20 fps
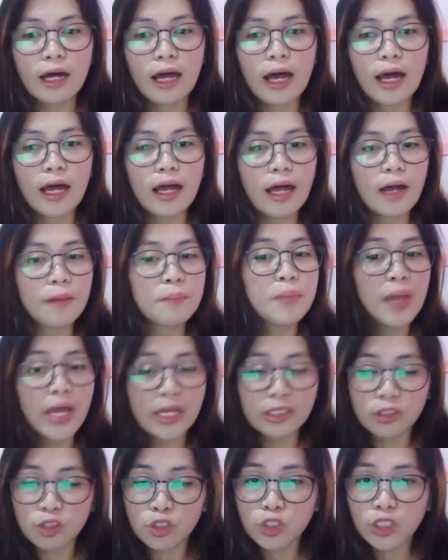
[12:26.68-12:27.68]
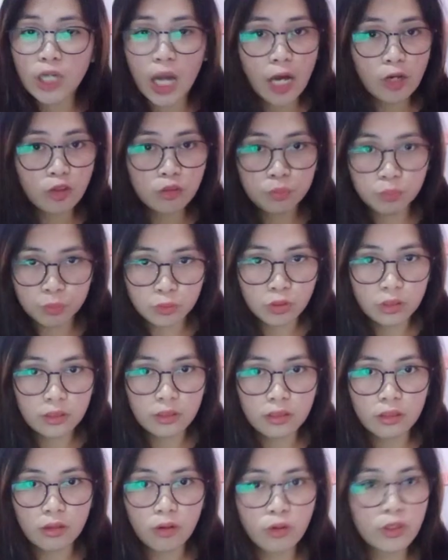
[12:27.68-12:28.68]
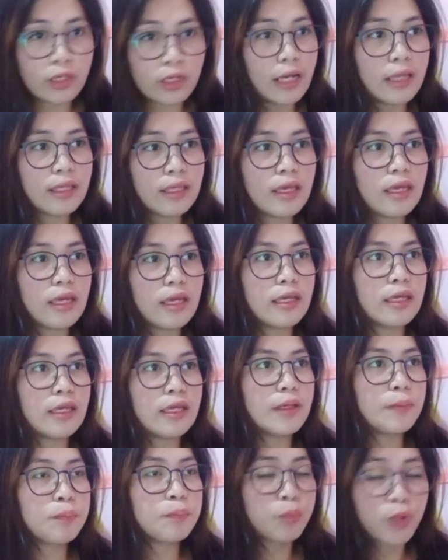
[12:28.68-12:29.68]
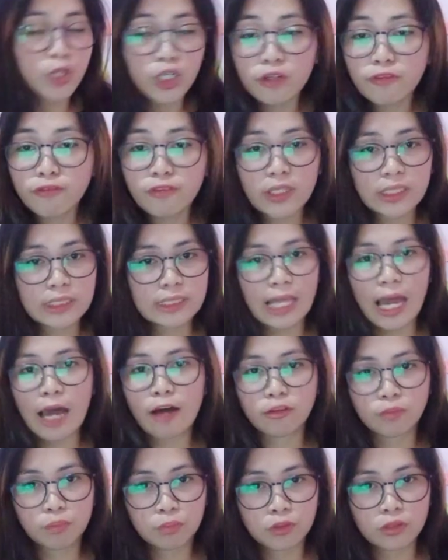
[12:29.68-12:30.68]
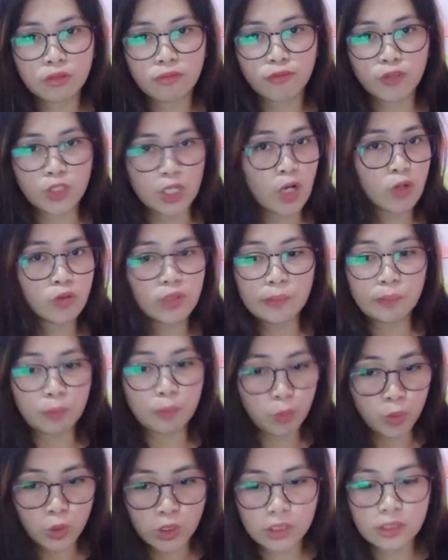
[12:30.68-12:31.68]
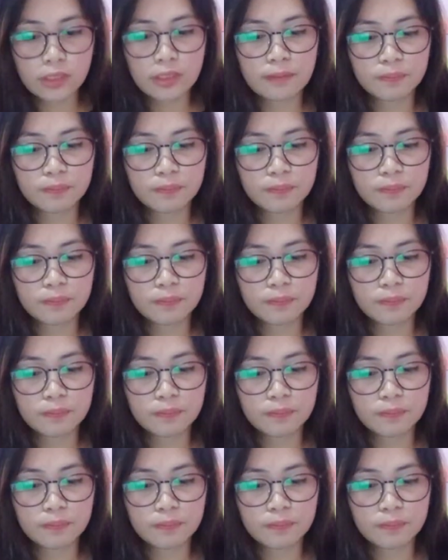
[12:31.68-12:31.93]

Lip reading: a better output or a perfect output for our reports.